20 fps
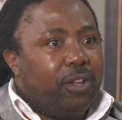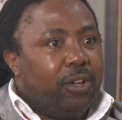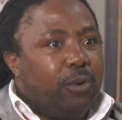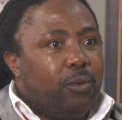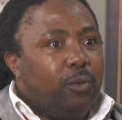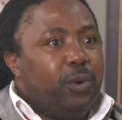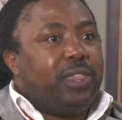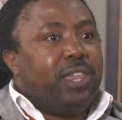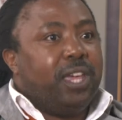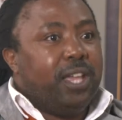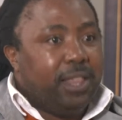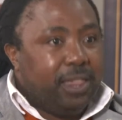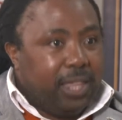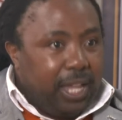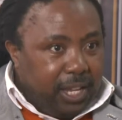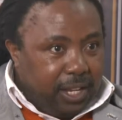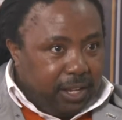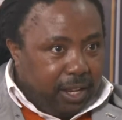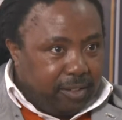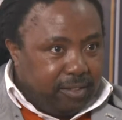within the
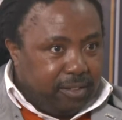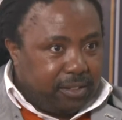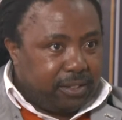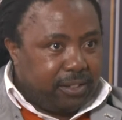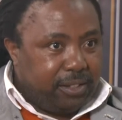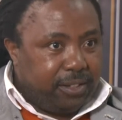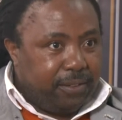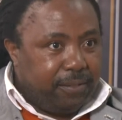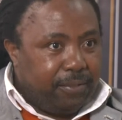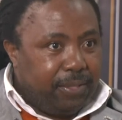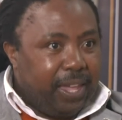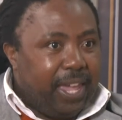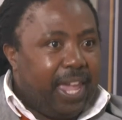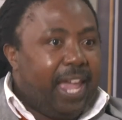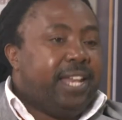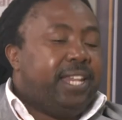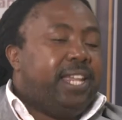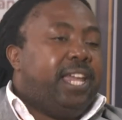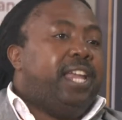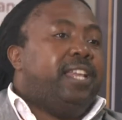industry
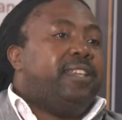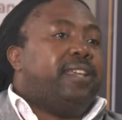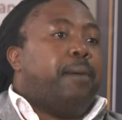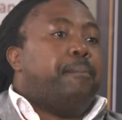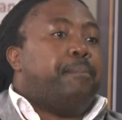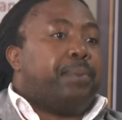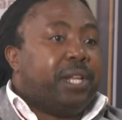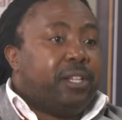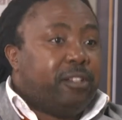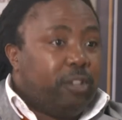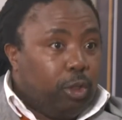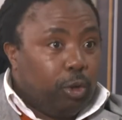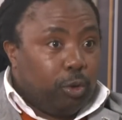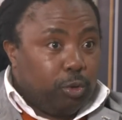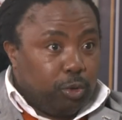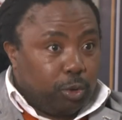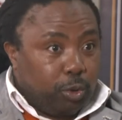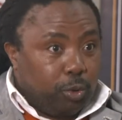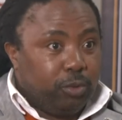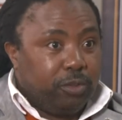and interpret
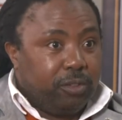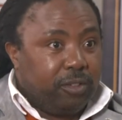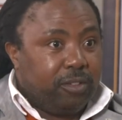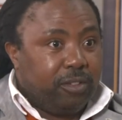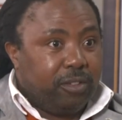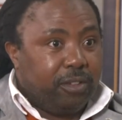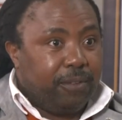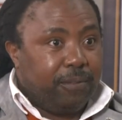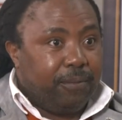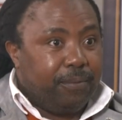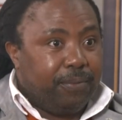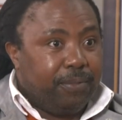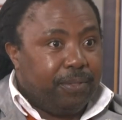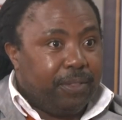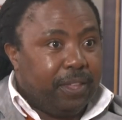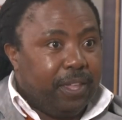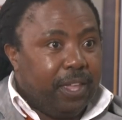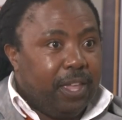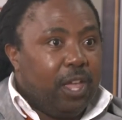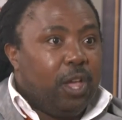those rules.
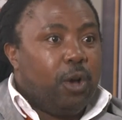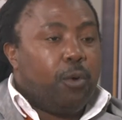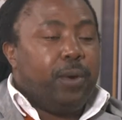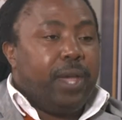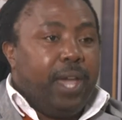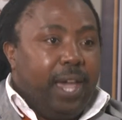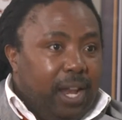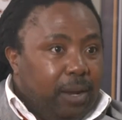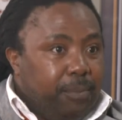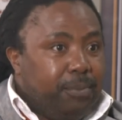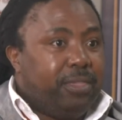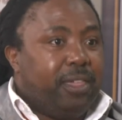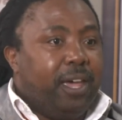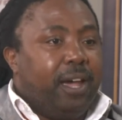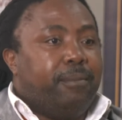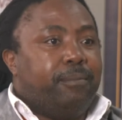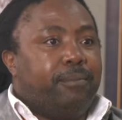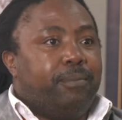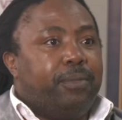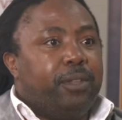We help
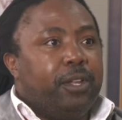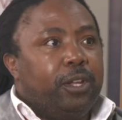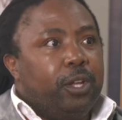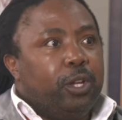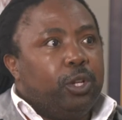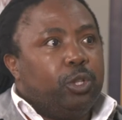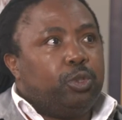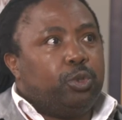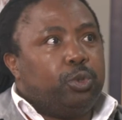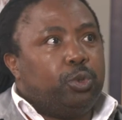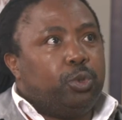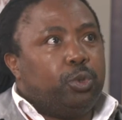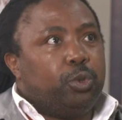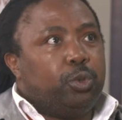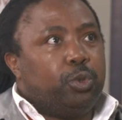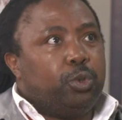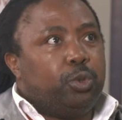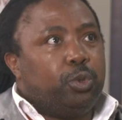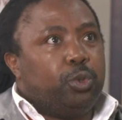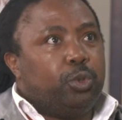them
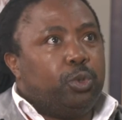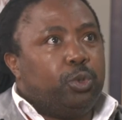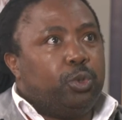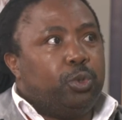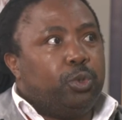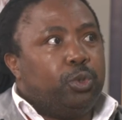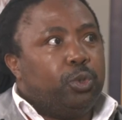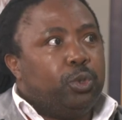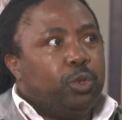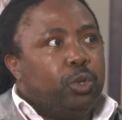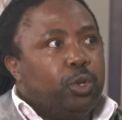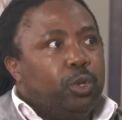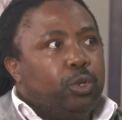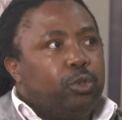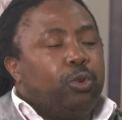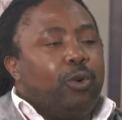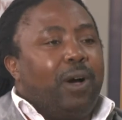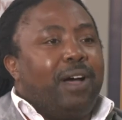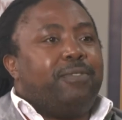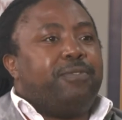to
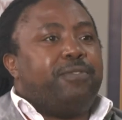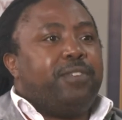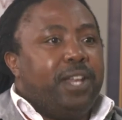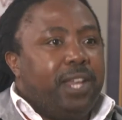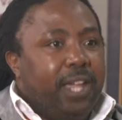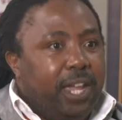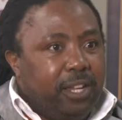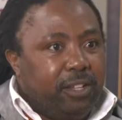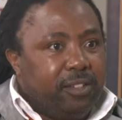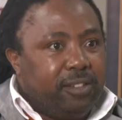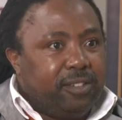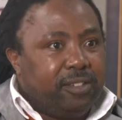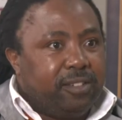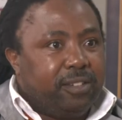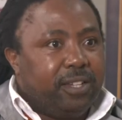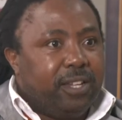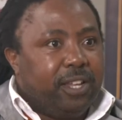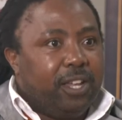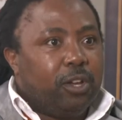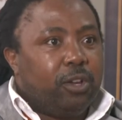affiliate
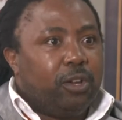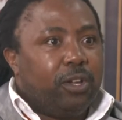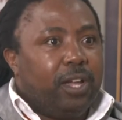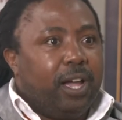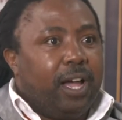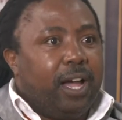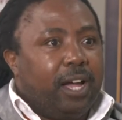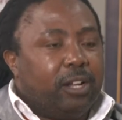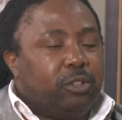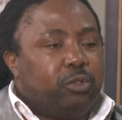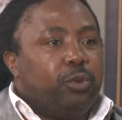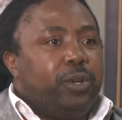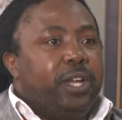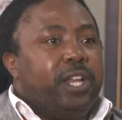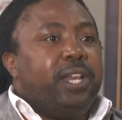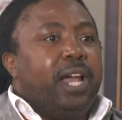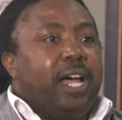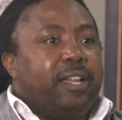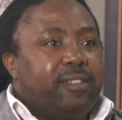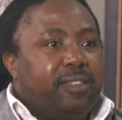to
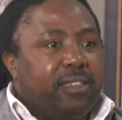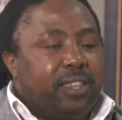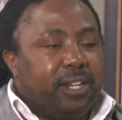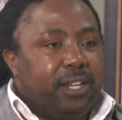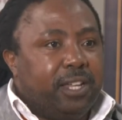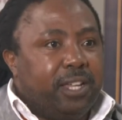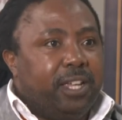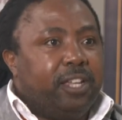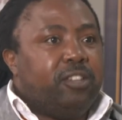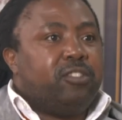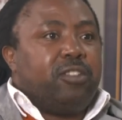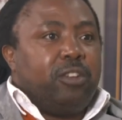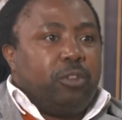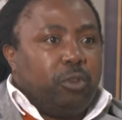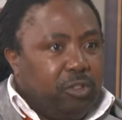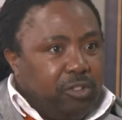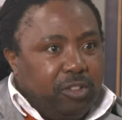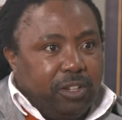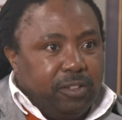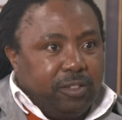industry
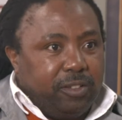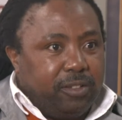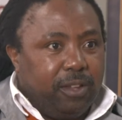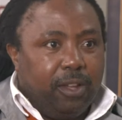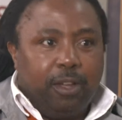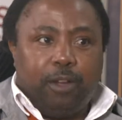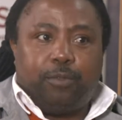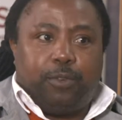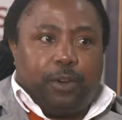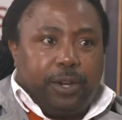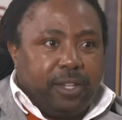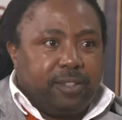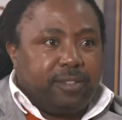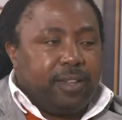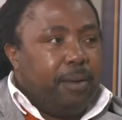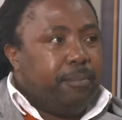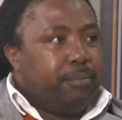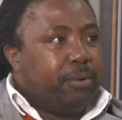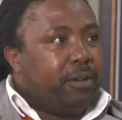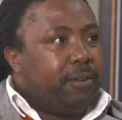institutions. For
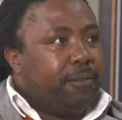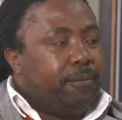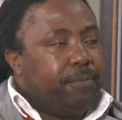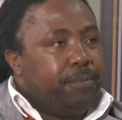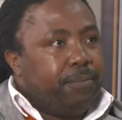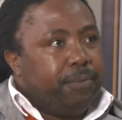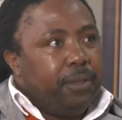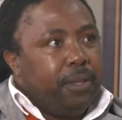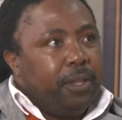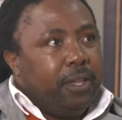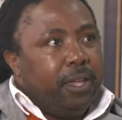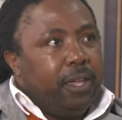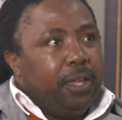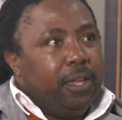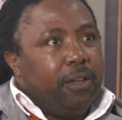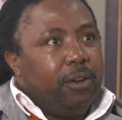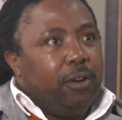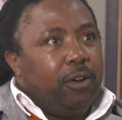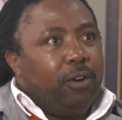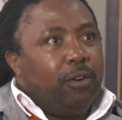example,
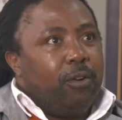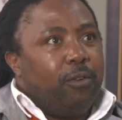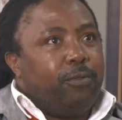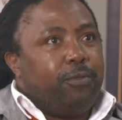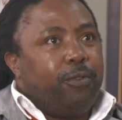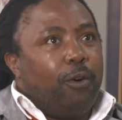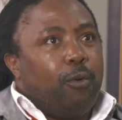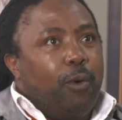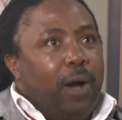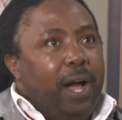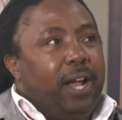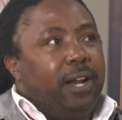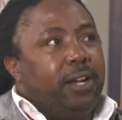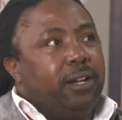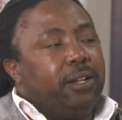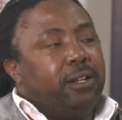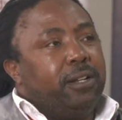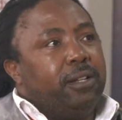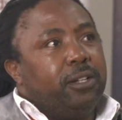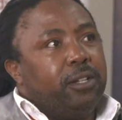for
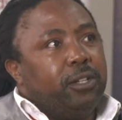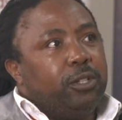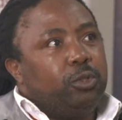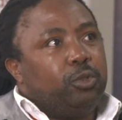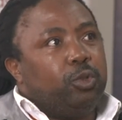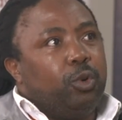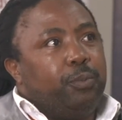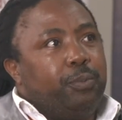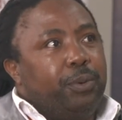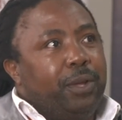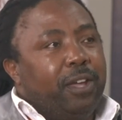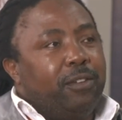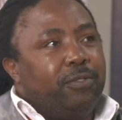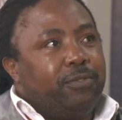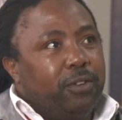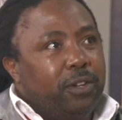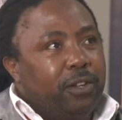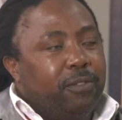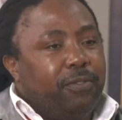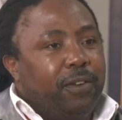one to be a
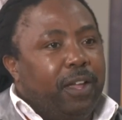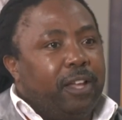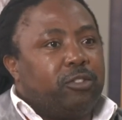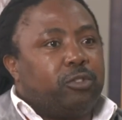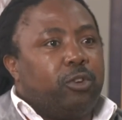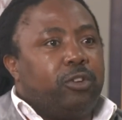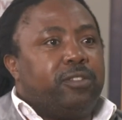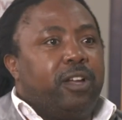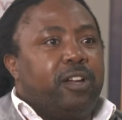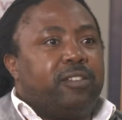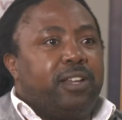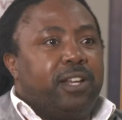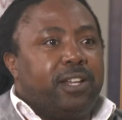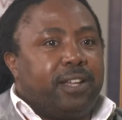fully fledged construction